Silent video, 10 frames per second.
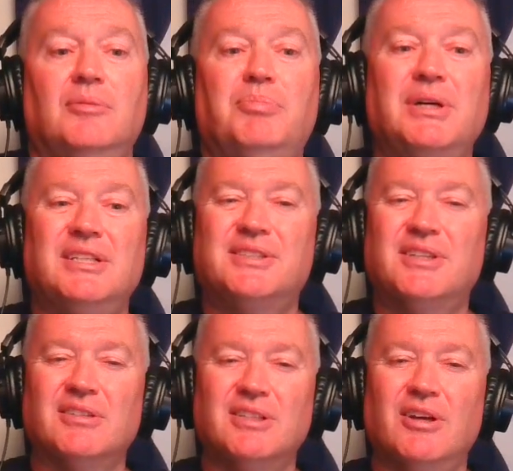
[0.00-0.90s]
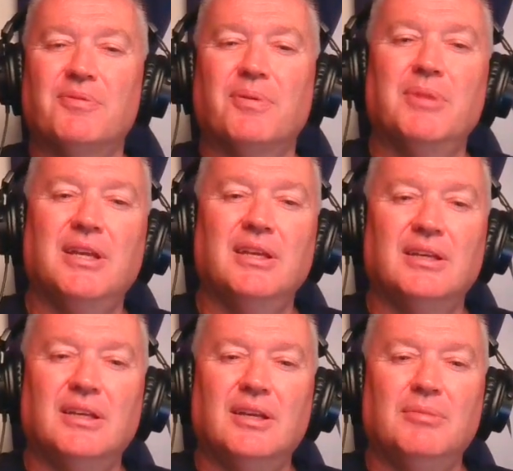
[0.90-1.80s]
But it's still a no for me
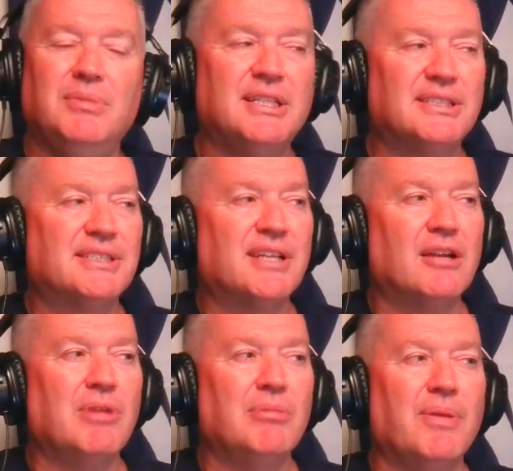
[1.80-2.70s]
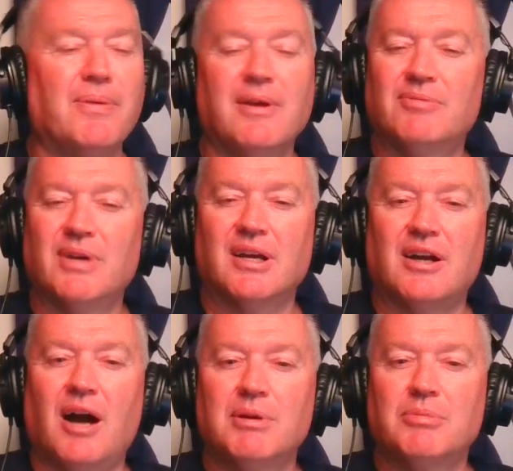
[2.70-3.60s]
because it's going to make me think of like a
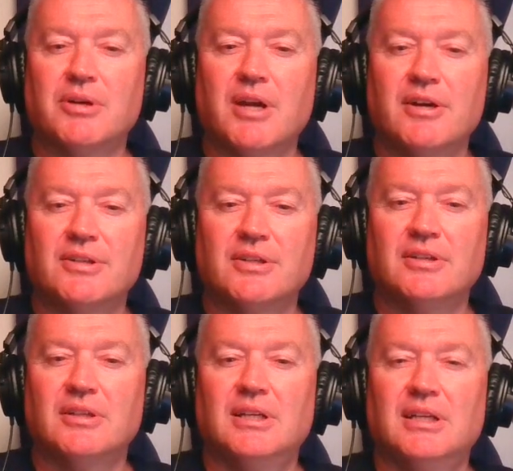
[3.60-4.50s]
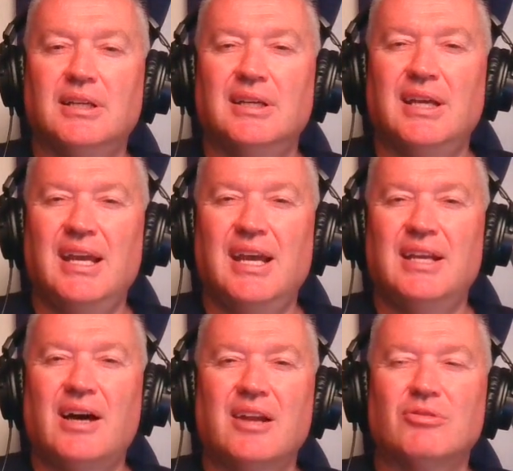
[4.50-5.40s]
comic book character.
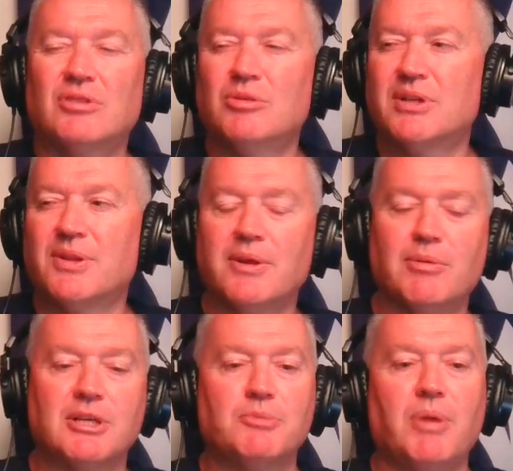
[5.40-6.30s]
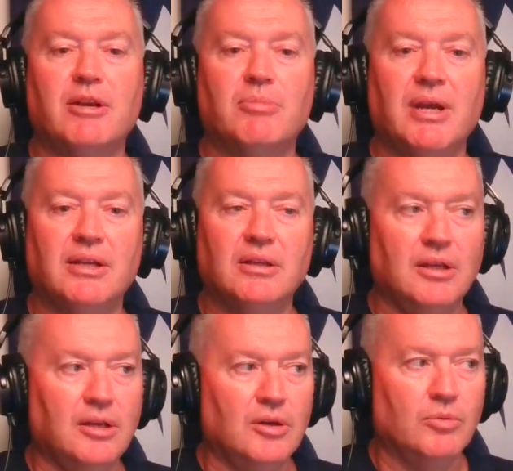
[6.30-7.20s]
And I don't really want to think about Spider-Man
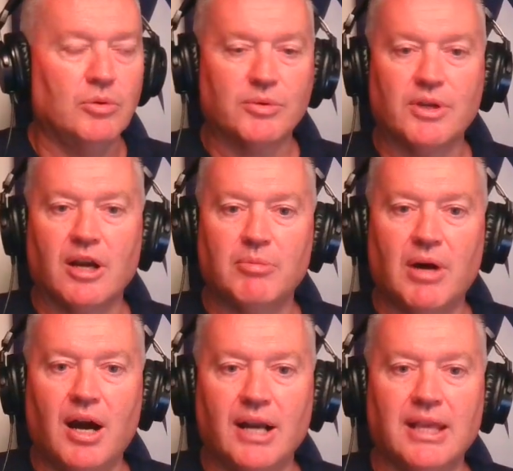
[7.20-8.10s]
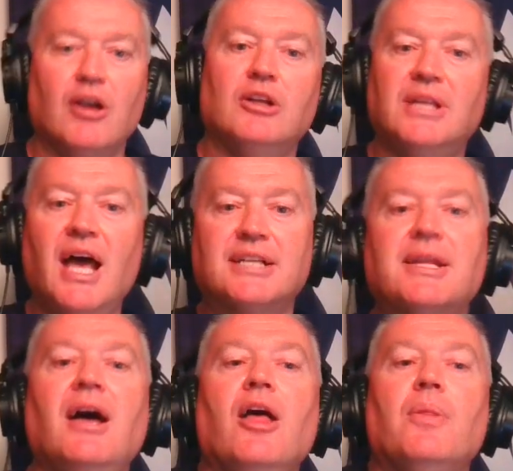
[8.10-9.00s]
when we're talking about hockey. Next,
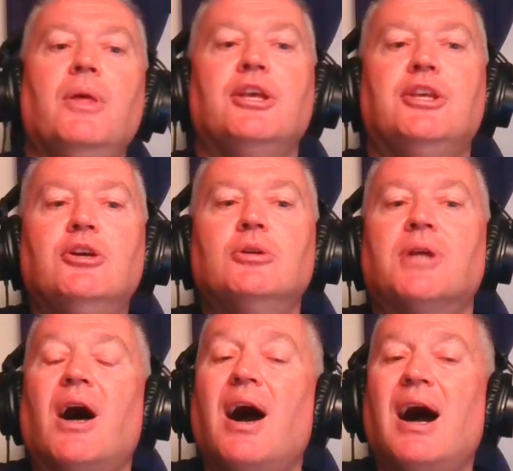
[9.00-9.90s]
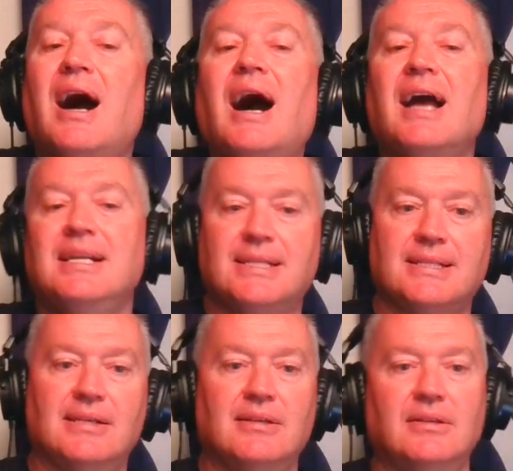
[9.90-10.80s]
the Utah Ice.